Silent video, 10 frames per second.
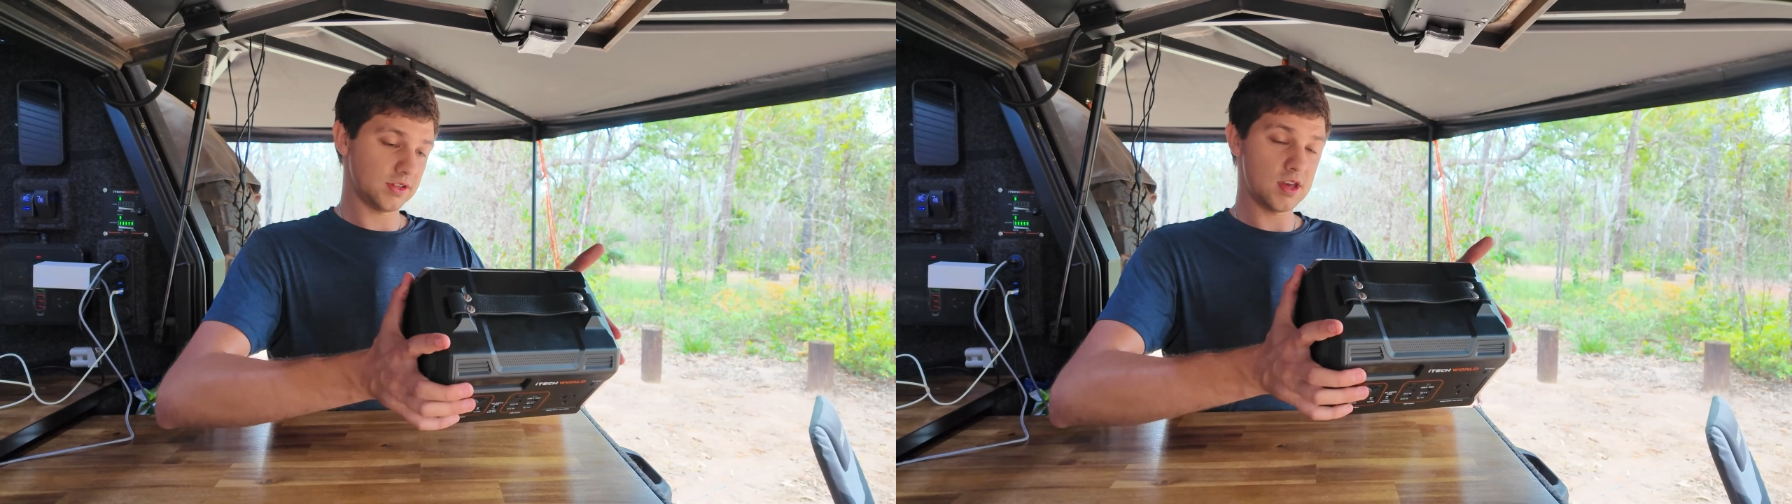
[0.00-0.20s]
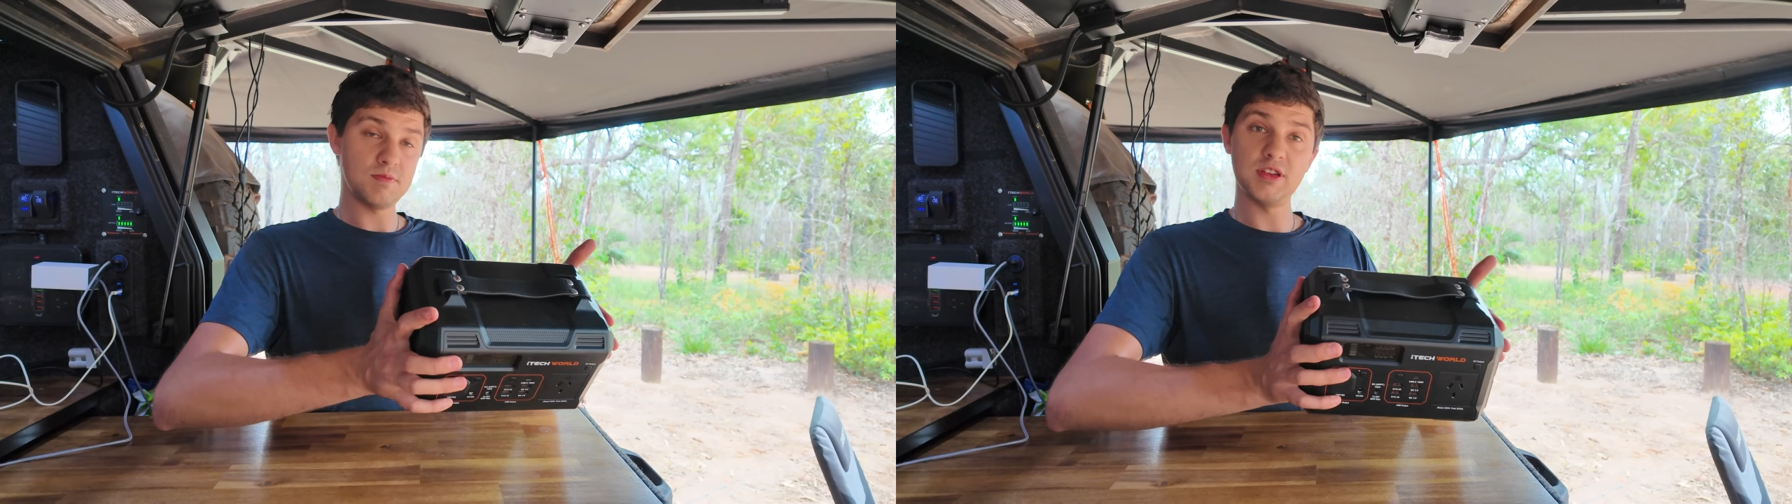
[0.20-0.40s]

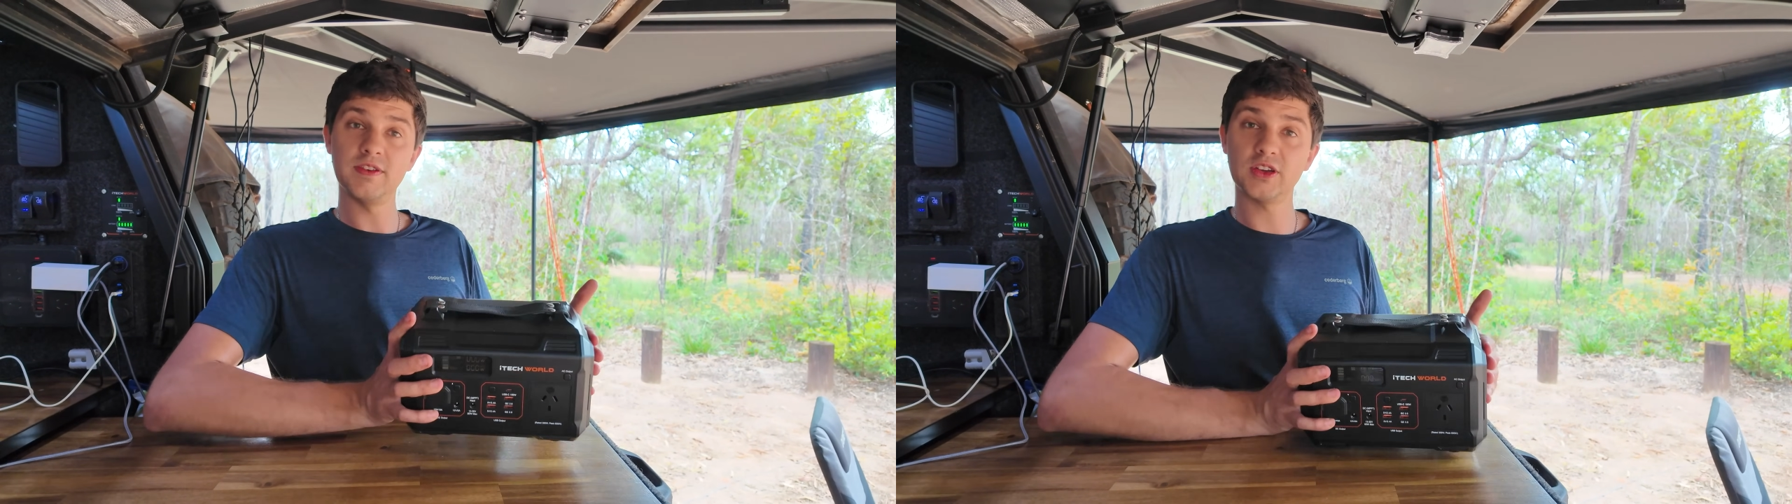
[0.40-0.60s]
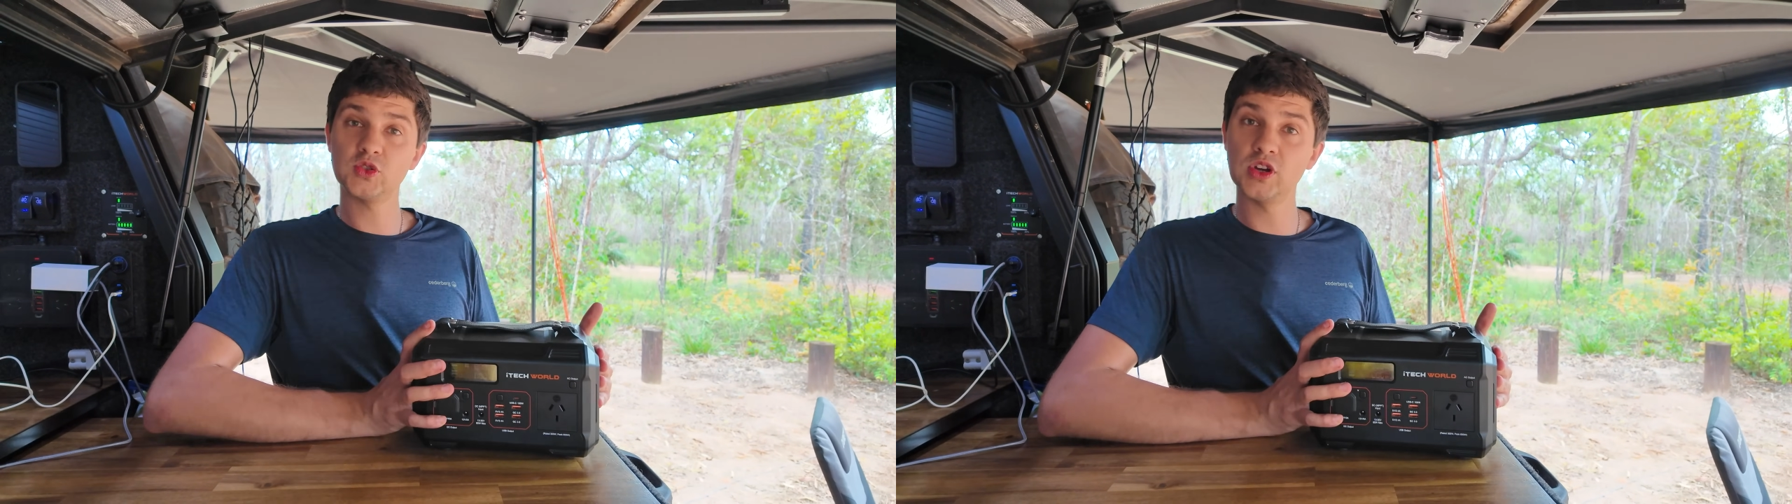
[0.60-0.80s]
a bit of
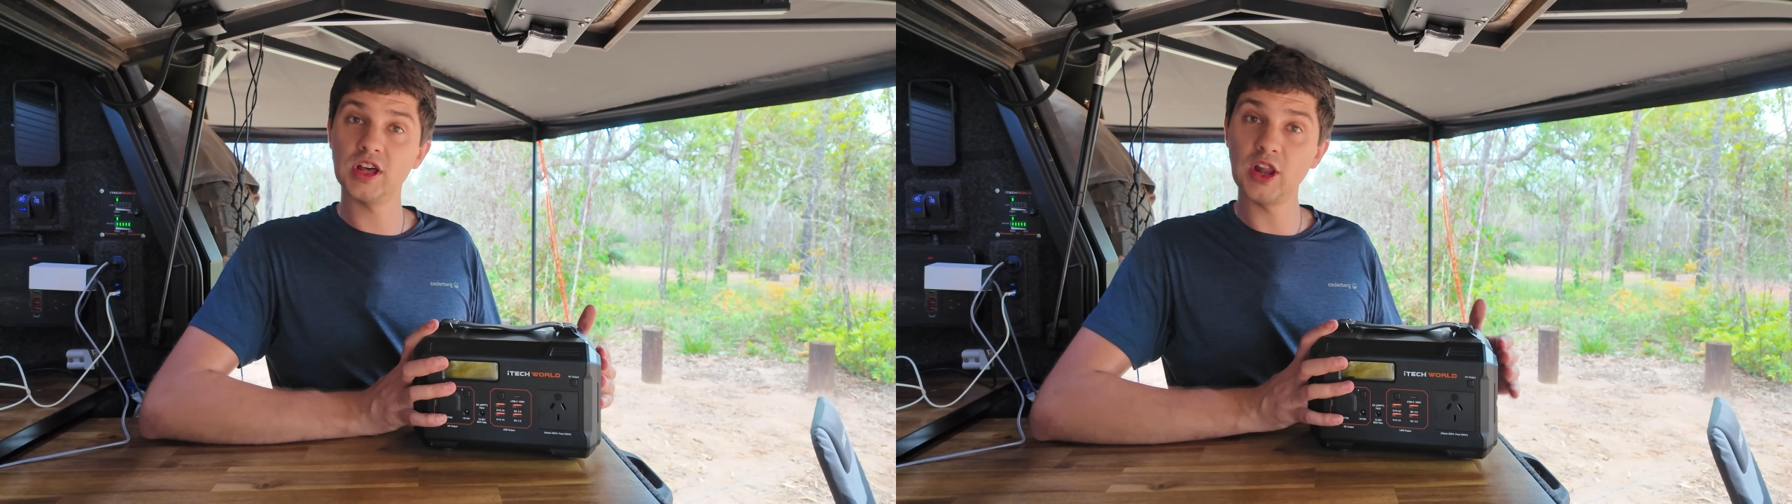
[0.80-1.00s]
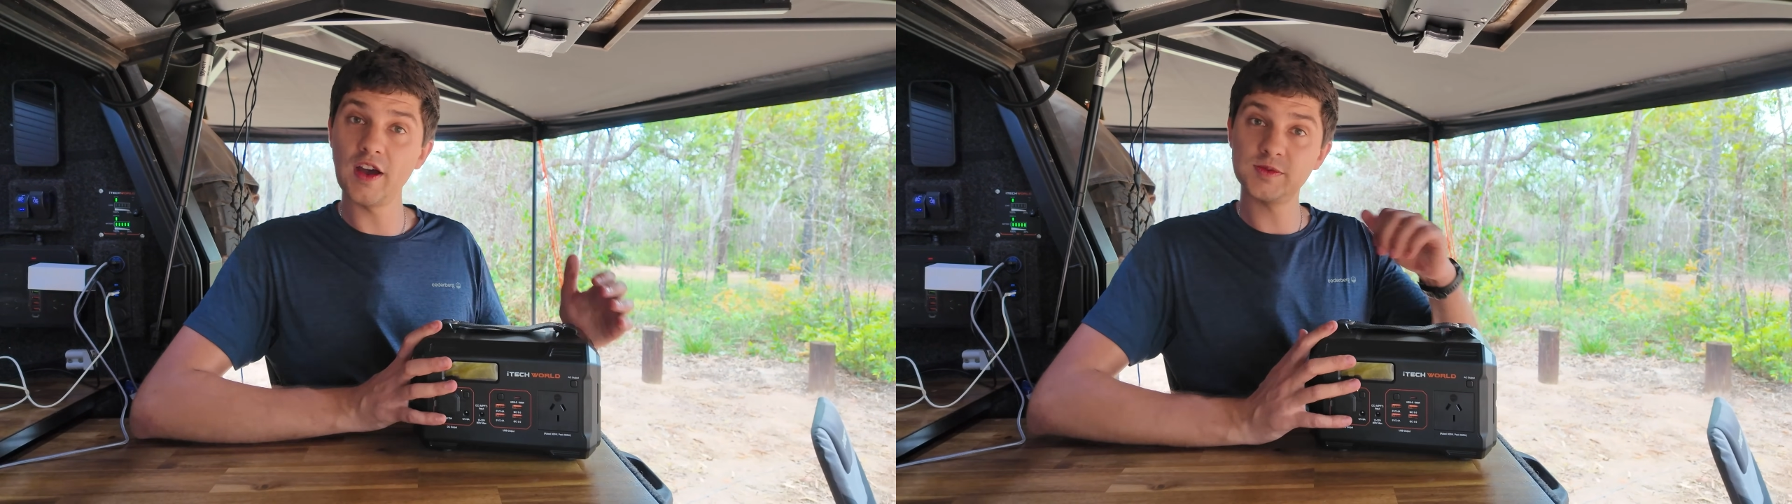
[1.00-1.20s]
extra
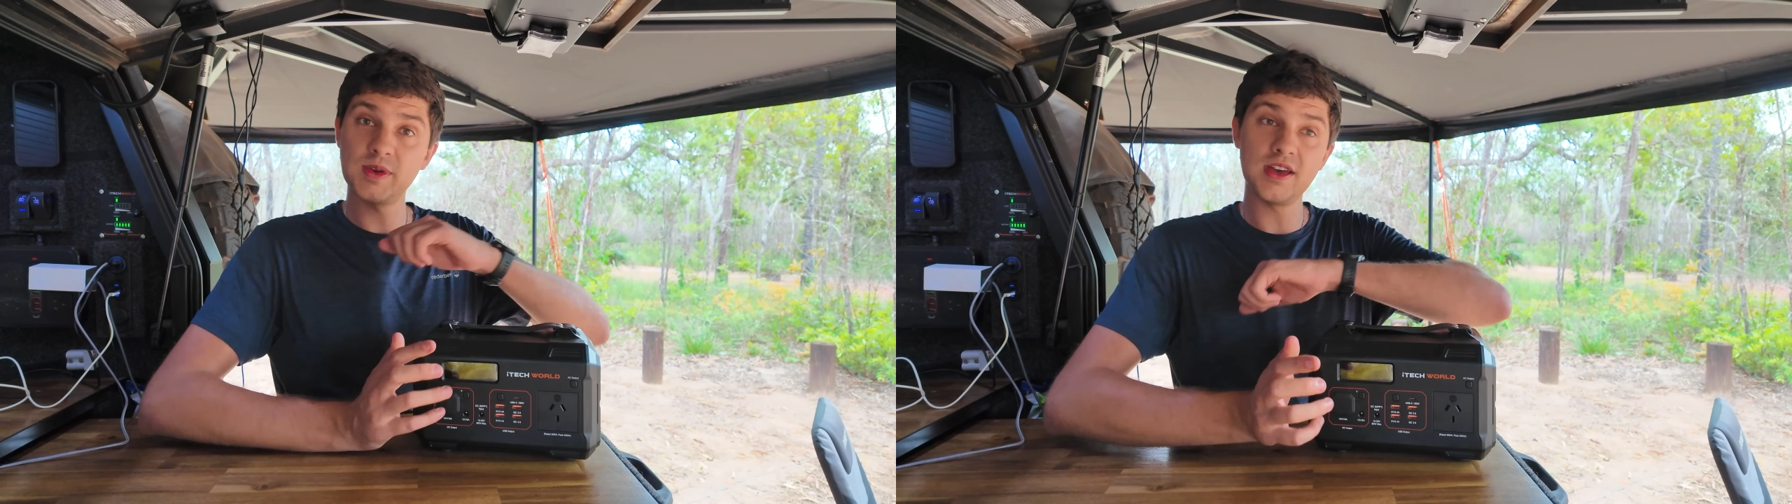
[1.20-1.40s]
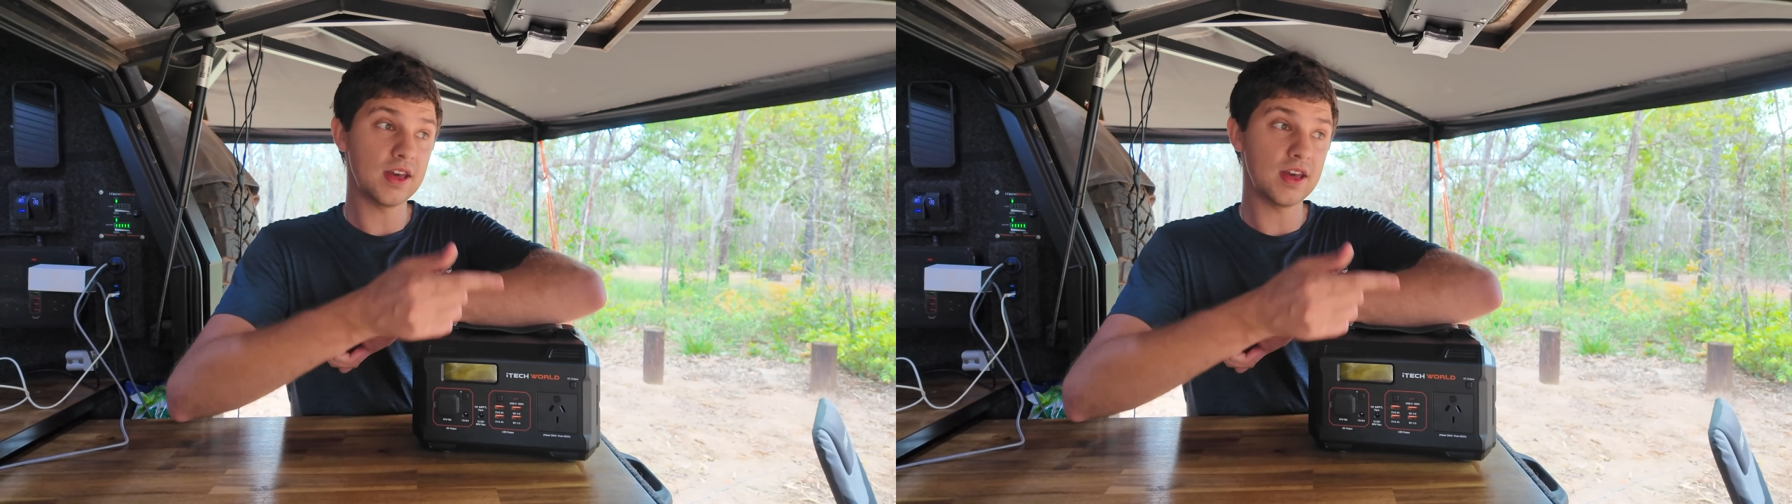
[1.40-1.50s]
lifespan